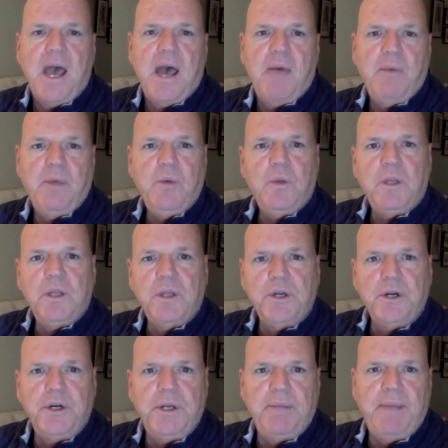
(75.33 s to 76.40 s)
You will
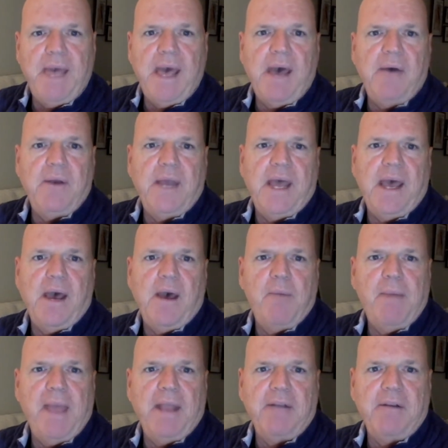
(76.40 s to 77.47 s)
learn about how
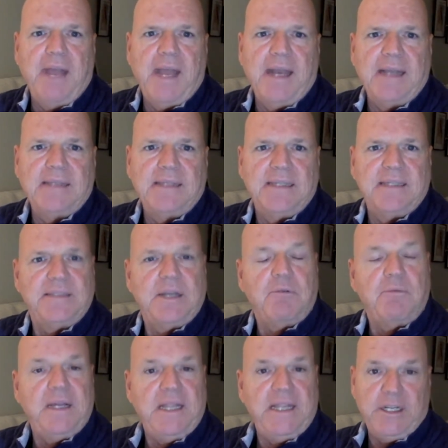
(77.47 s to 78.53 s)
pancreatic cysts are
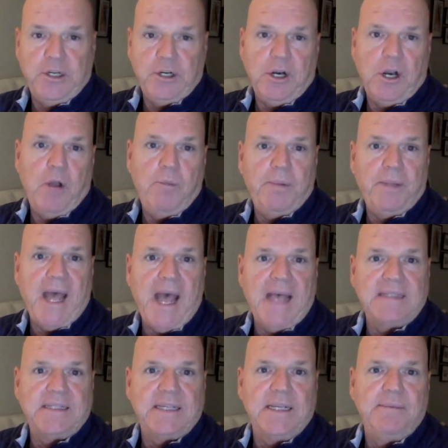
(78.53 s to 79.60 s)
really
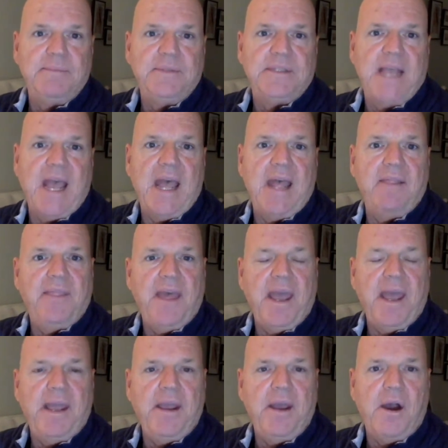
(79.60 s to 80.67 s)
neuroplasms, and
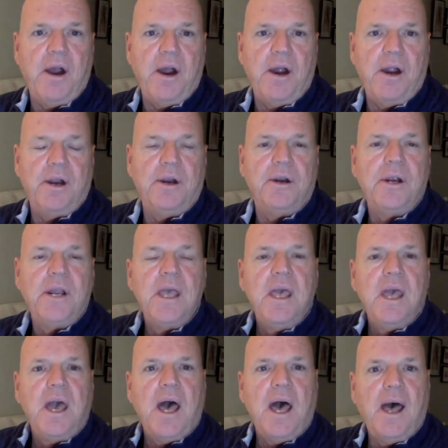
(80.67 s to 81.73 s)
they are
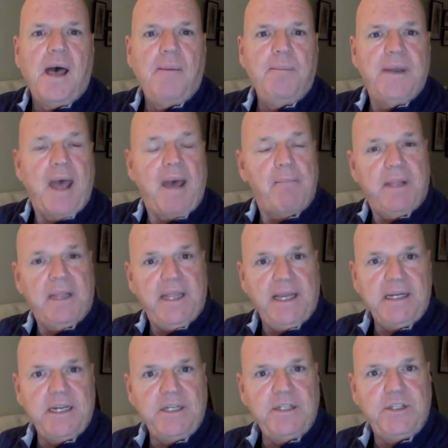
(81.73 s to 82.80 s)
not
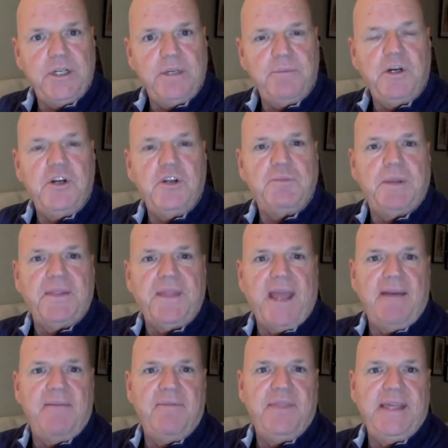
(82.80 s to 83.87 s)
malignant tumors, but they
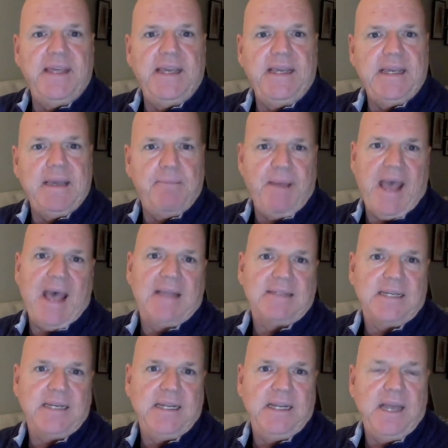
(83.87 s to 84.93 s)
have the
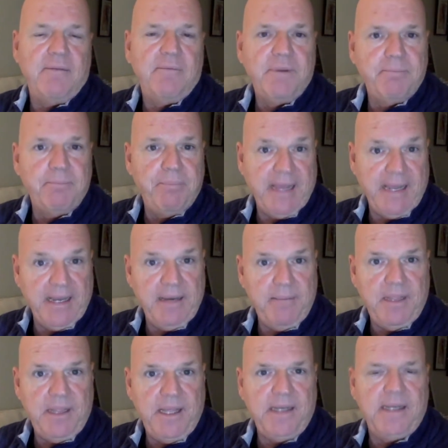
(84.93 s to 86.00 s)
capacity of being
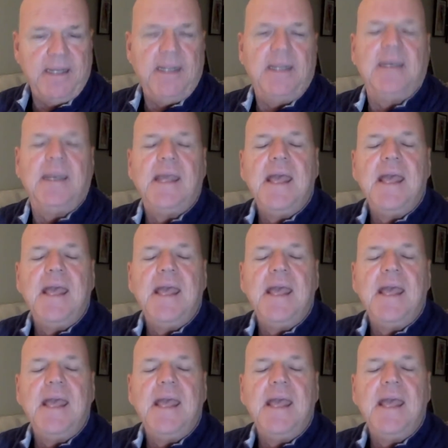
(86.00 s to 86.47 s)
malignant.